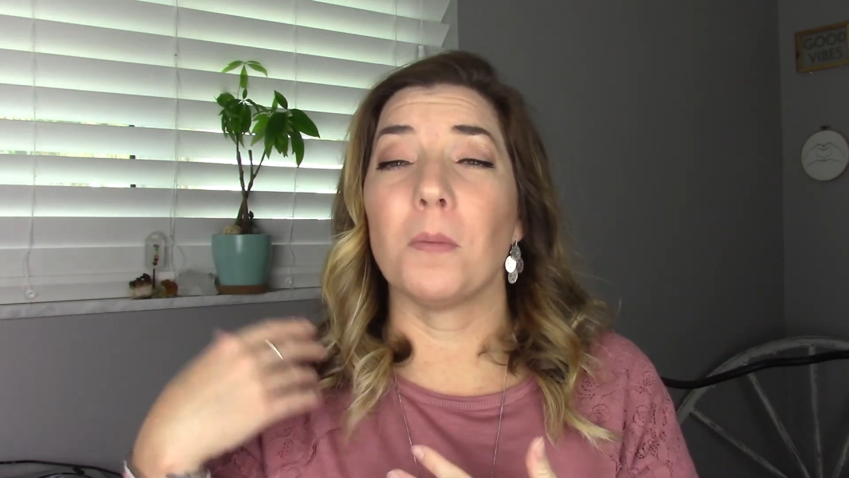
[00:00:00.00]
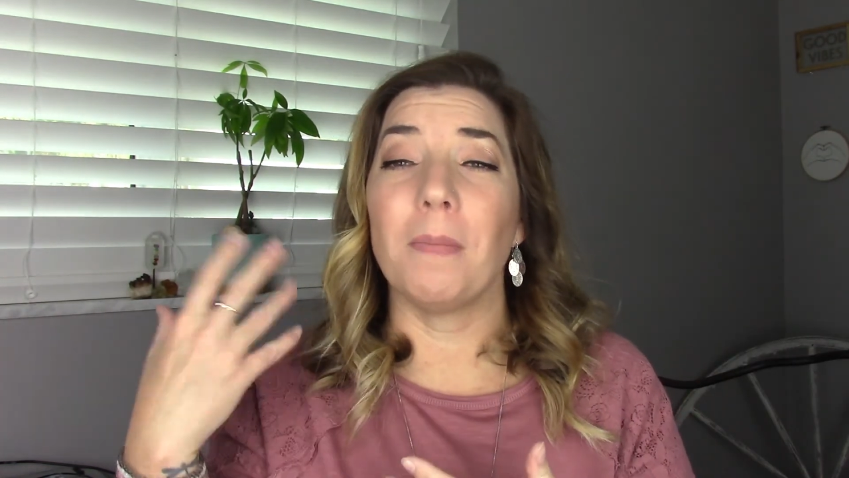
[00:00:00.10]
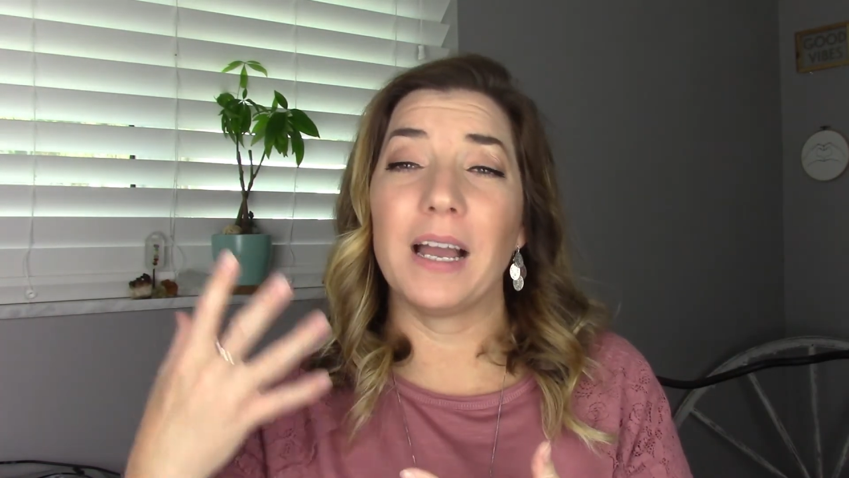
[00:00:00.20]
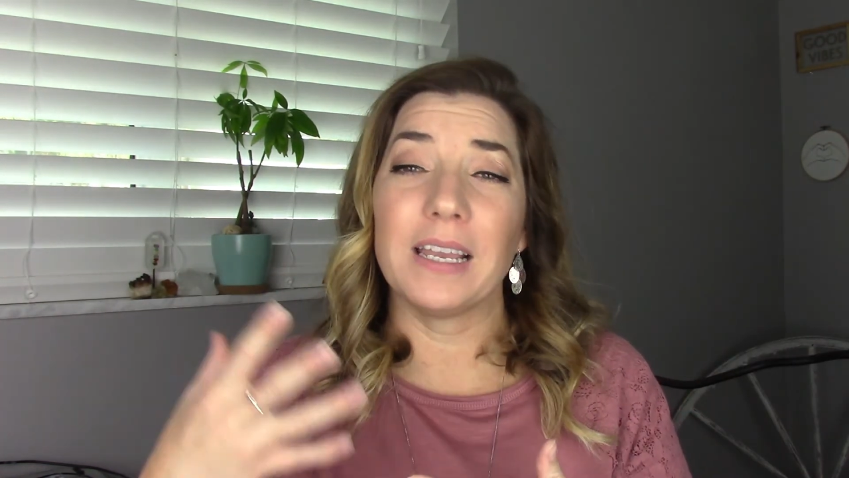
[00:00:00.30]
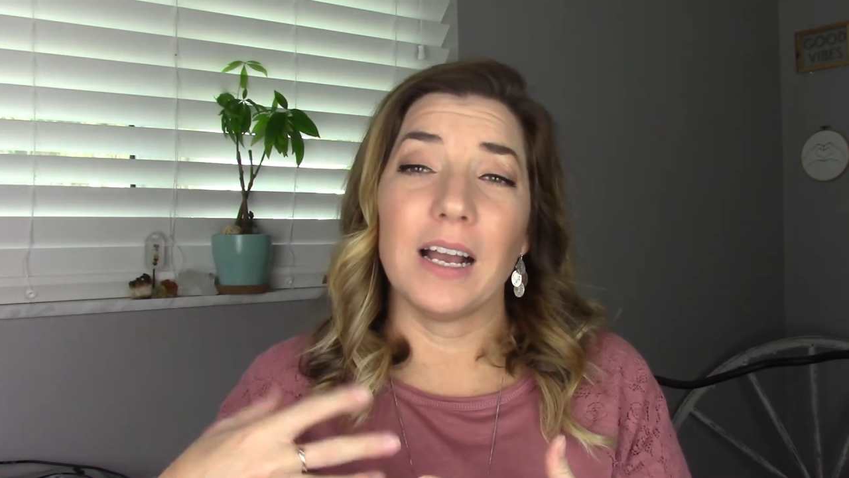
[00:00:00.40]

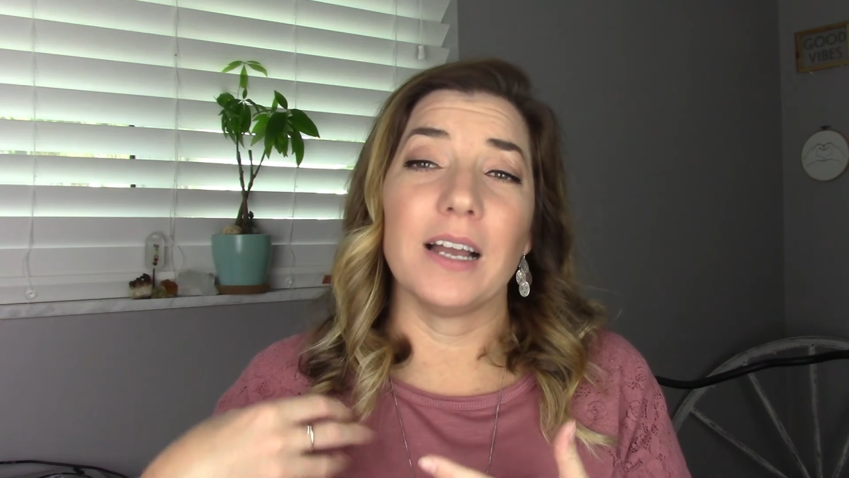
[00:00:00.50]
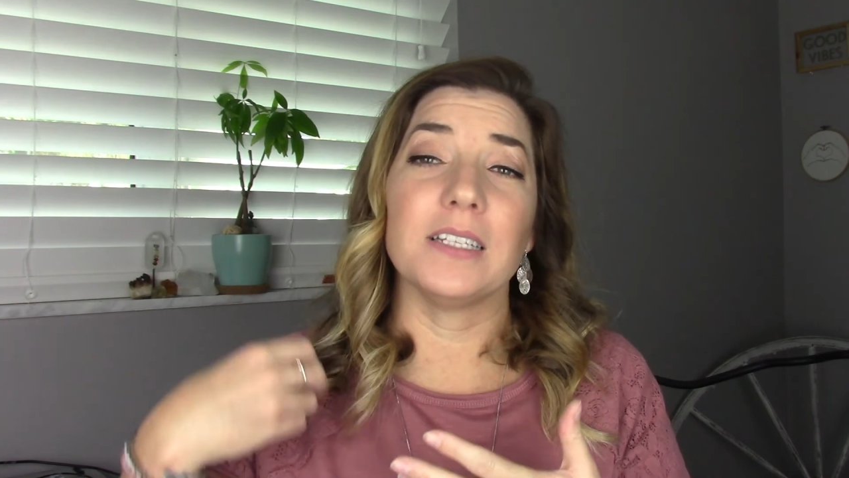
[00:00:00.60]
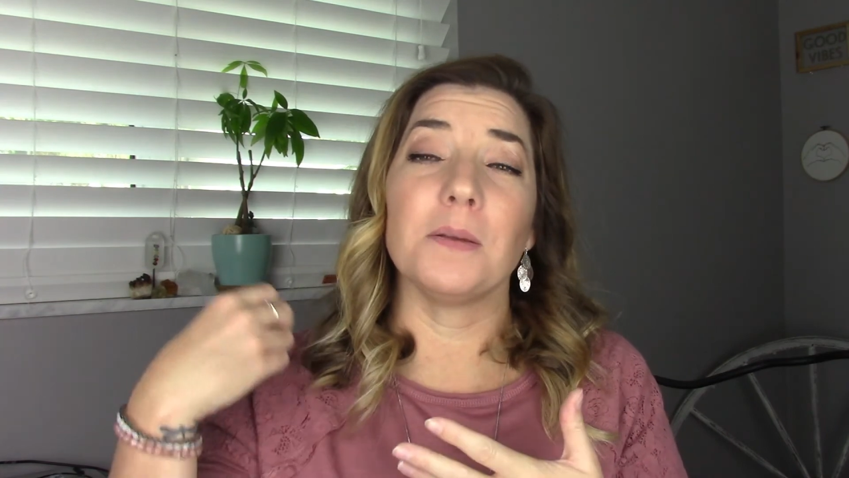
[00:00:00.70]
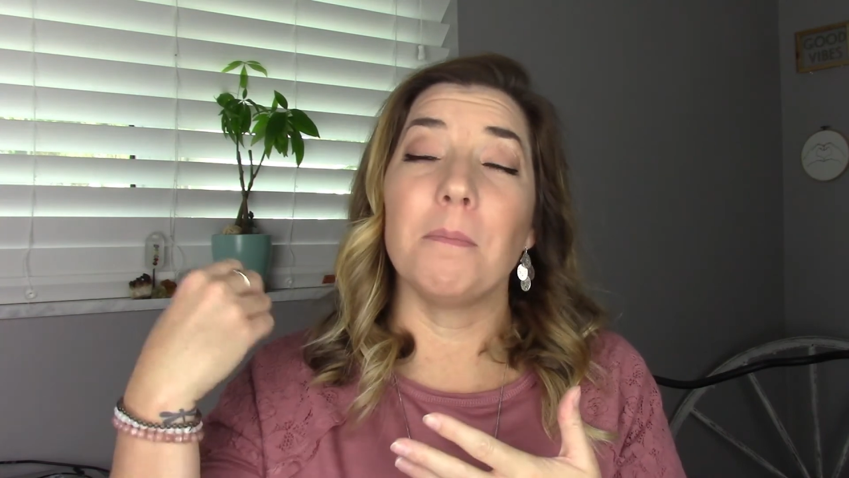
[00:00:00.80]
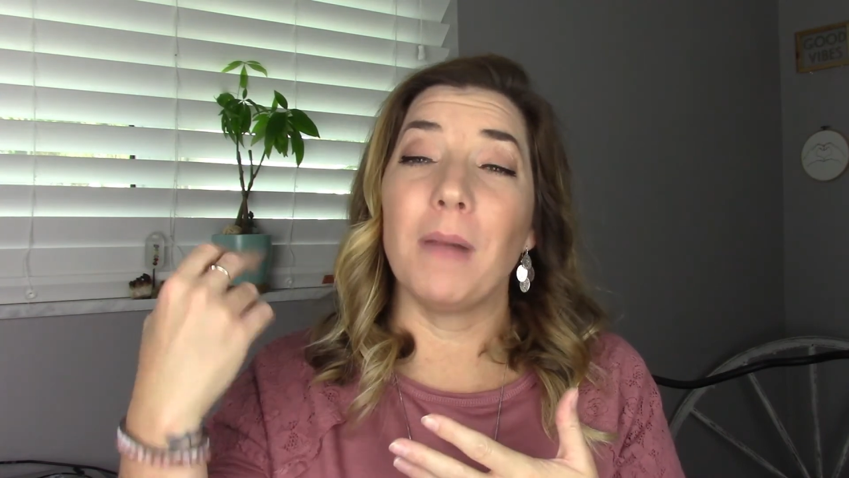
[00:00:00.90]
my
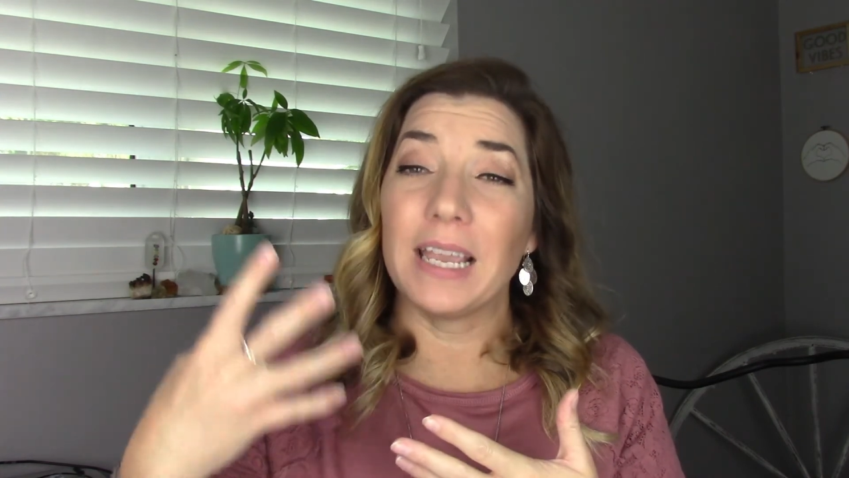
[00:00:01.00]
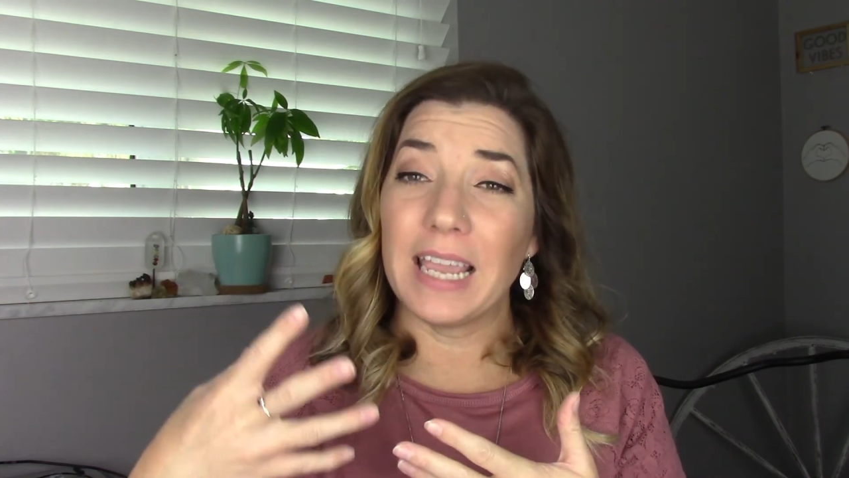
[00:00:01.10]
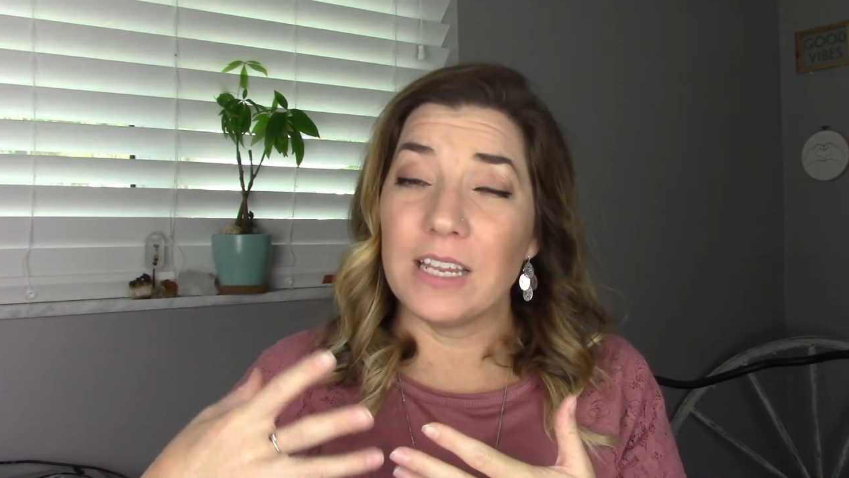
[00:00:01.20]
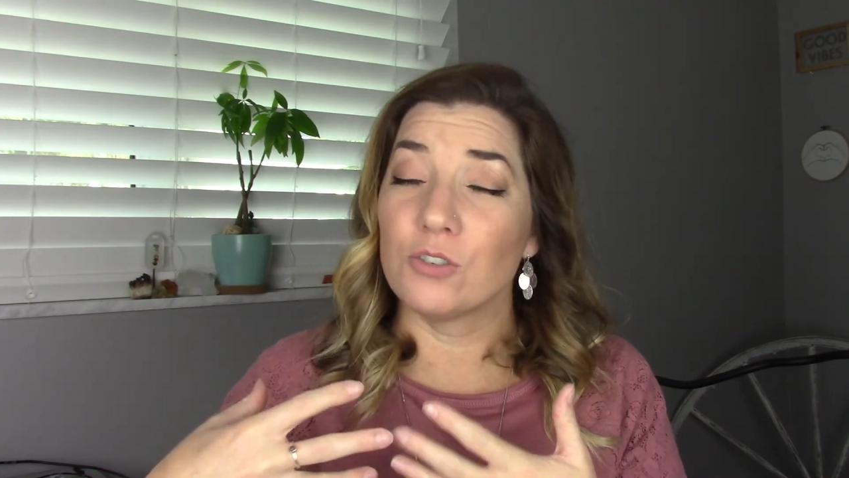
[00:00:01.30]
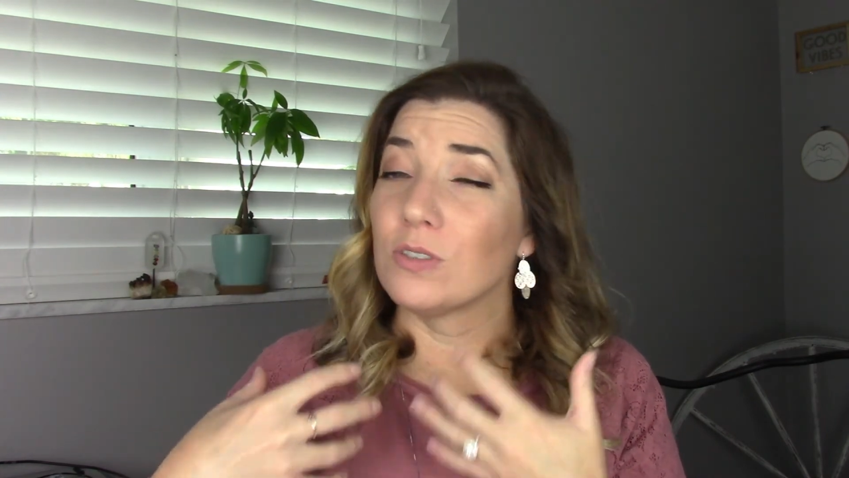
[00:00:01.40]
guides, my
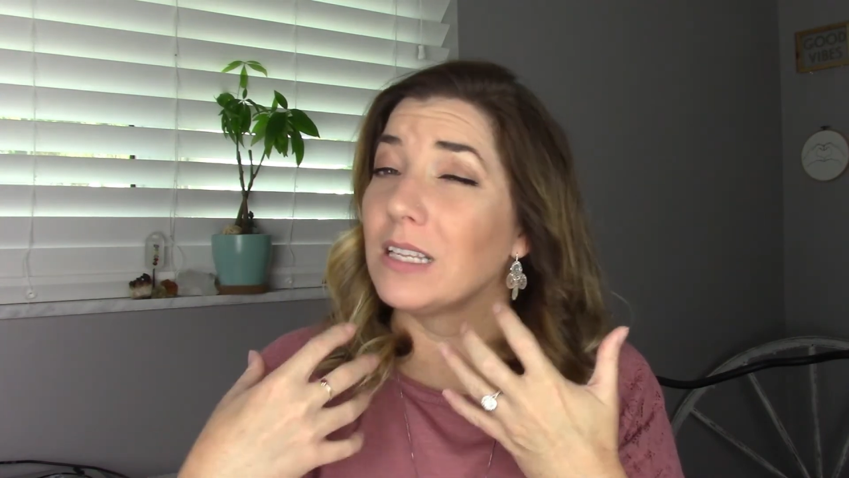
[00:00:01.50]
angels.